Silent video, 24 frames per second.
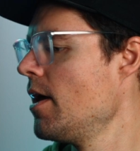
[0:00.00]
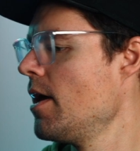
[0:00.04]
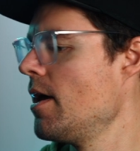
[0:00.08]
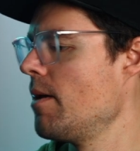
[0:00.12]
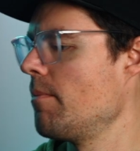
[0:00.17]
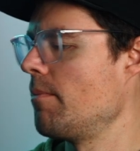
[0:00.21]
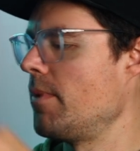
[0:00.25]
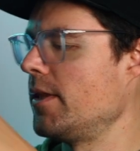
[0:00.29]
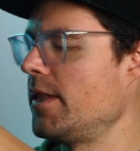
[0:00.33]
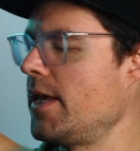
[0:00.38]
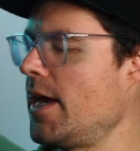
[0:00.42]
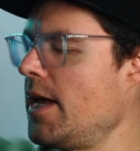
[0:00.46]

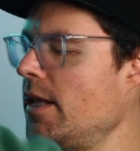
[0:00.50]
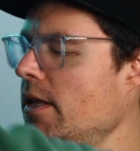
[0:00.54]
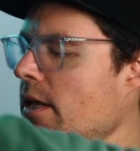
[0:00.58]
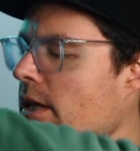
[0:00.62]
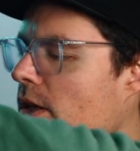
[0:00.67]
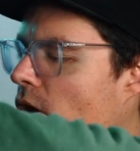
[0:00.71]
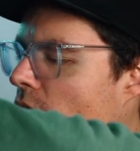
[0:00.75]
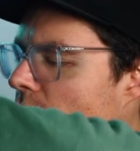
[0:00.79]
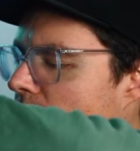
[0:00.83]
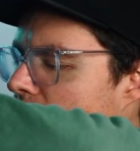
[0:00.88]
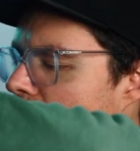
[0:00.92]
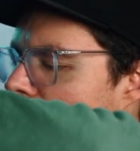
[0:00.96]
But then it
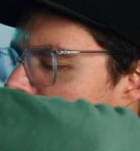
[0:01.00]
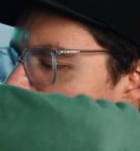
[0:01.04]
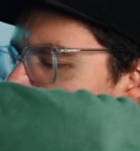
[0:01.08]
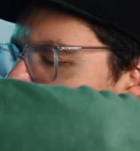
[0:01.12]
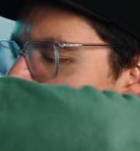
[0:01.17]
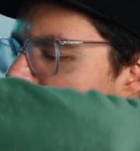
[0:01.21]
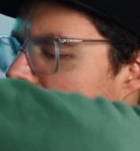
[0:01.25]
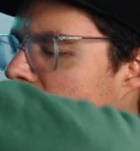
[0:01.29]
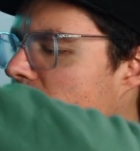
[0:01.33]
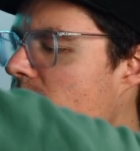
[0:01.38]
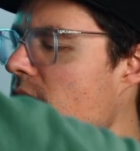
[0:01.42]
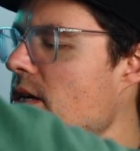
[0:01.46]
also
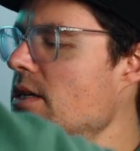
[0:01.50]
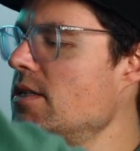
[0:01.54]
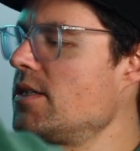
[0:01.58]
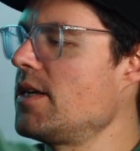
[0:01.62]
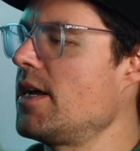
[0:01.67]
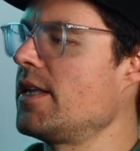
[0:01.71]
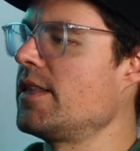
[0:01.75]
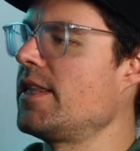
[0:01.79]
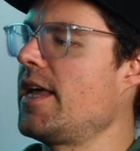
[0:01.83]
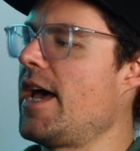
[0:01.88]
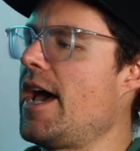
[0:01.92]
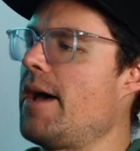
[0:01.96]
gets this
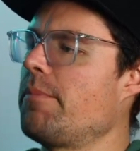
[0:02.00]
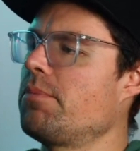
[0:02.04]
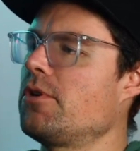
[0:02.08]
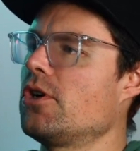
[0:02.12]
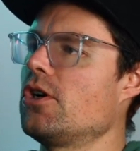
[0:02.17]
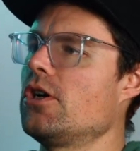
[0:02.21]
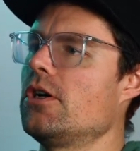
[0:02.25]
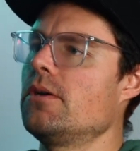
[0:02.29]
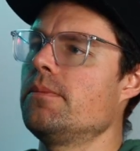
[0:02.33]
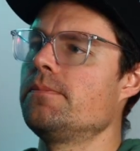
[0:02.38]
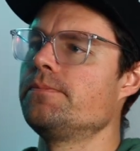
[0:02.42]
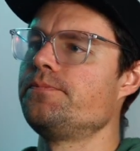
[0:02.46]

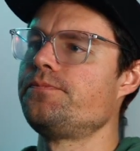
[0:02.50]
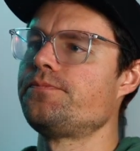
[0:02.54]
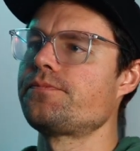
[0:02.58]
adapter.